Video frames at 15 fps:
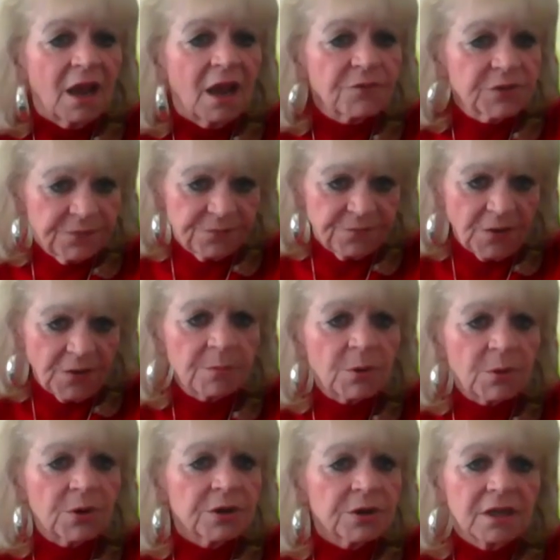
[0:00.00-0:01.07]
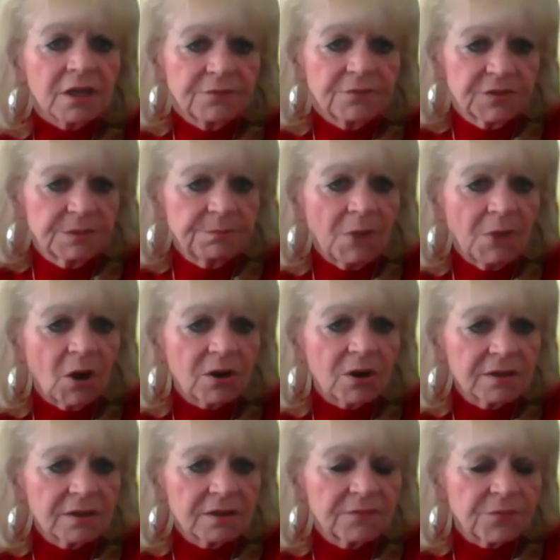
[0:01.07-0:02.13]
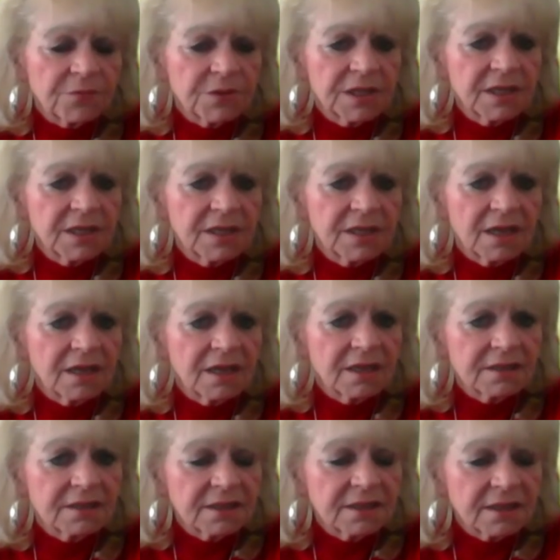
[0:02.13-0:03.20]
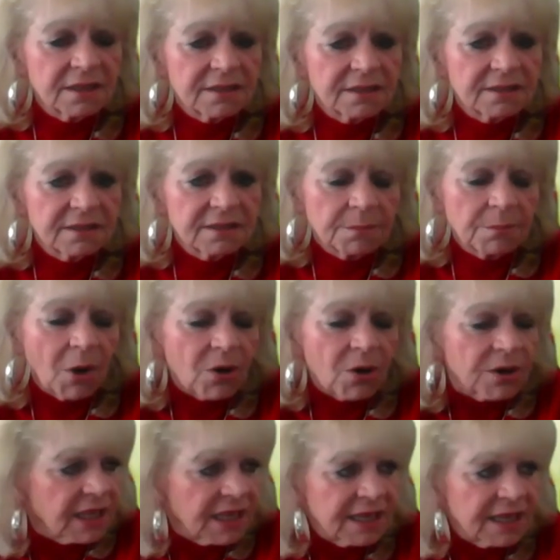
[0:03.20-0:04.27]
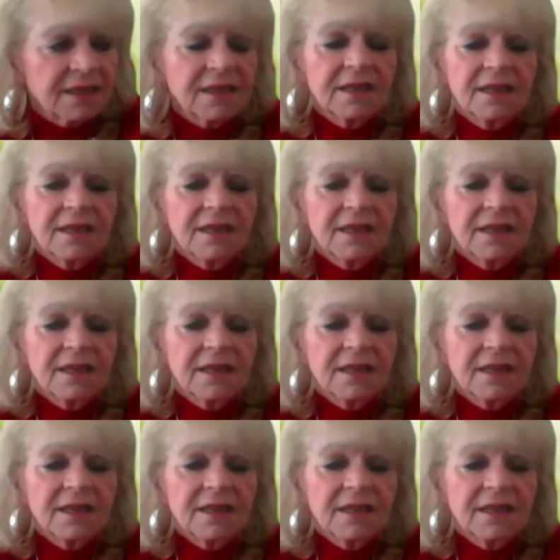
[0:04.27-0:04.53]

for the farmer for the mark for the uh, uh, the marketing